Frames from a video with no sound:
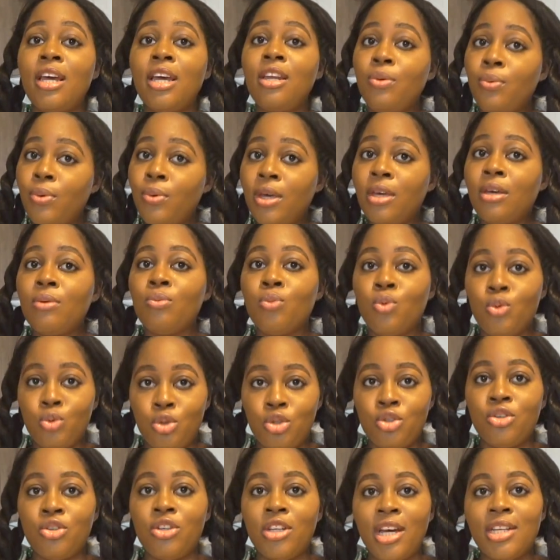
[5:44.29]
Anyway, we'll
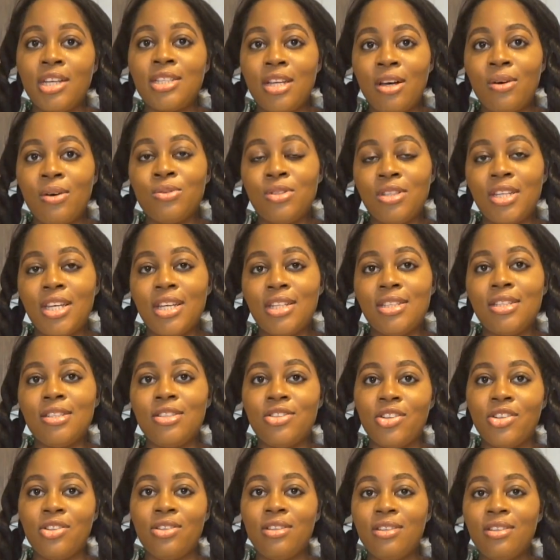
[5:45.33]
show you guys how to get
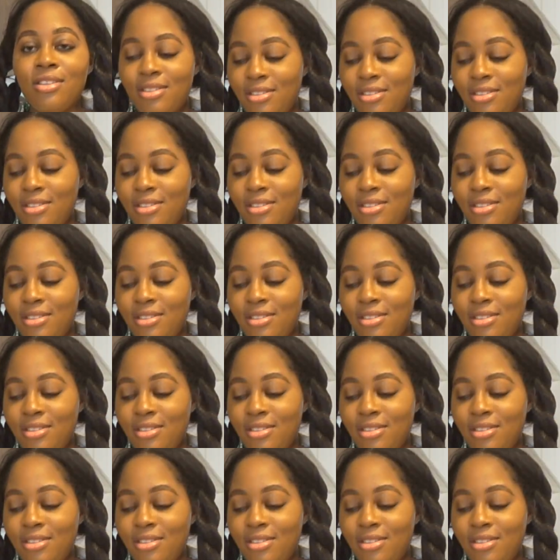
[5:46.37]
it done.